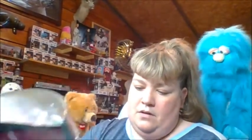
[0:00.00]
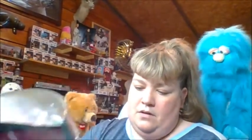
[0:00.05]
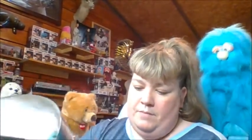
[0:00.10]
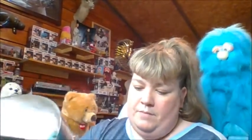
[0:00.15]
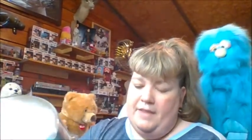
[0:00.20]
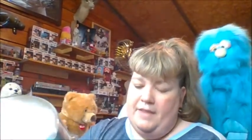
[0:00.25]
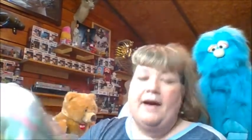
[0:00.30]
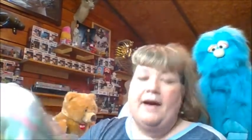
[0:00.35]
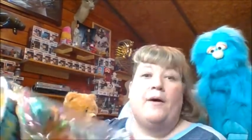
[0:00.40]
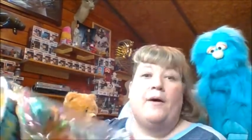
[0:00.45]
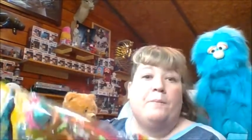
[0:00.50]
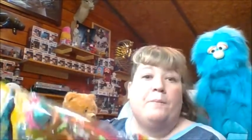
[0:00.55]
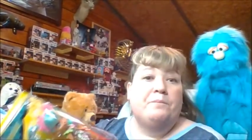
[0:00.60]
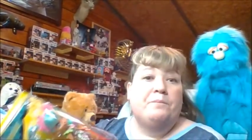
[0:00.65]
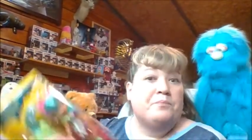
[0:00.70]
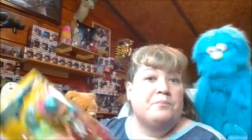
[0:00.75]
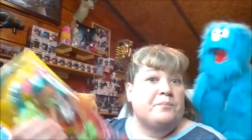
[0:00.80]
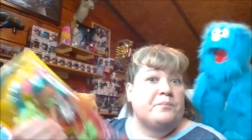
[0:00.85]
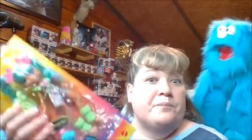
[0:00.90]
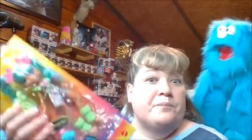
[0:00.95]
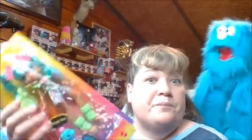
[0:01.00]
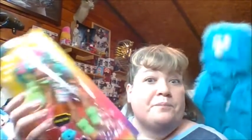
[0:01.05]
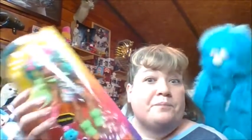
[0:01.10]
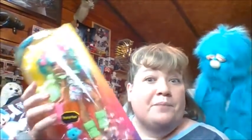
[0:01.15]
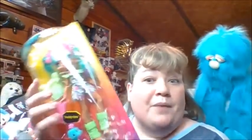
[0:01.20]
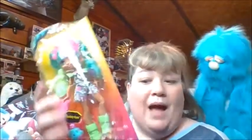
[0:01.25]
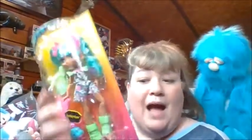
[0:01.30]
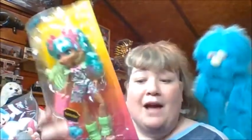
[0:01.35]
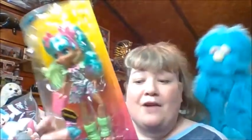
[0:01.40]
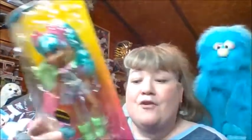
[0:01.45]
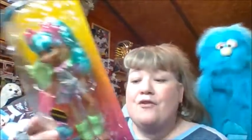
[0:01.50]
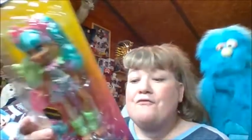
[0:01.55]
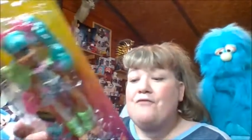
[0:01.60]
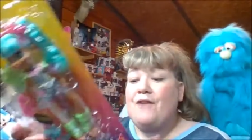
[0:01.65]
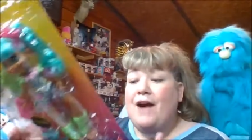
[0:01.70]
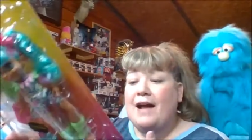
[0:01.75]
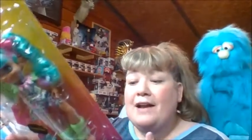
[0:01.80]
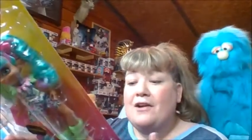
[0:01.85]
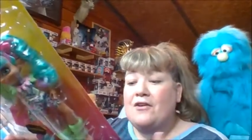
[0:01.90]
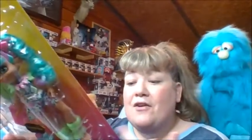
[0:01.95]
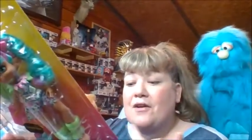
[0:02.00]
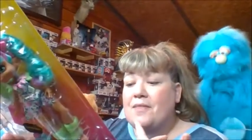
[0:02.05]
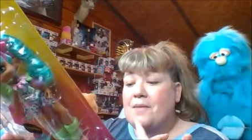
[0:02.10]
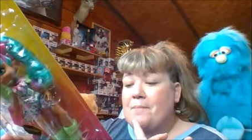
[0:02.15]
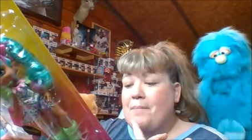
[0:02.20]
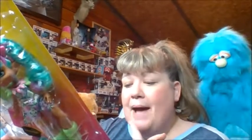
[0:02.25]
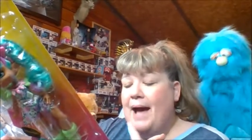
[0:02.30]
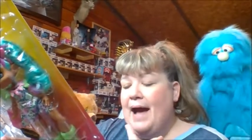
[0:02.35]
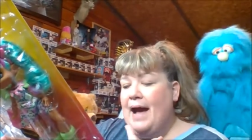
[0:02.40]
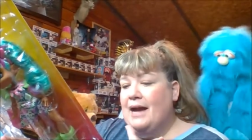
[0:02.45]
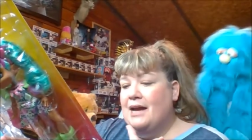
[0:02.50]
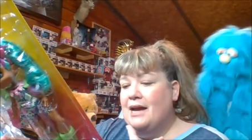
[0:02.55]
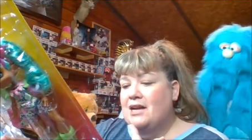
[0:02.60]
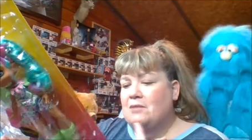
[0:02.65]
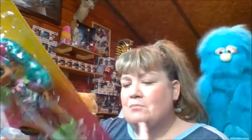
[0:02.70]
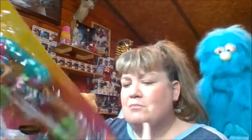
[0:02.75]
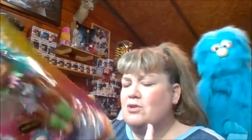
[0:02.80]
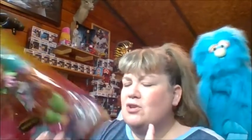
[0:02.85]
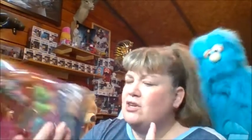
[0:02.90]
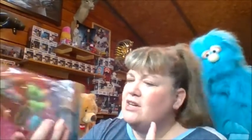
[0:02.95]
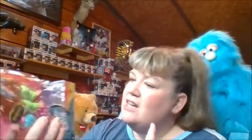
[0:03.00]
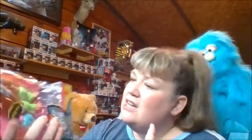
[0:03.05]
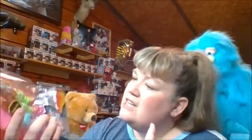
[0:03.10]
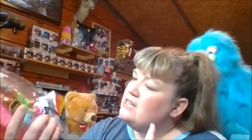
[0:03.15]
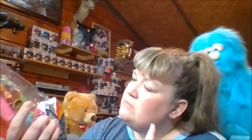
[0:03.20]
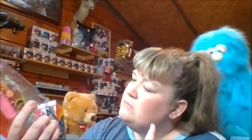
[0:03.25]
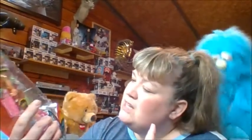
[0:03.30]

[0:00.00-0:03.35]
Mattel. But I couldn't find it on the back, and I'm looking. I'm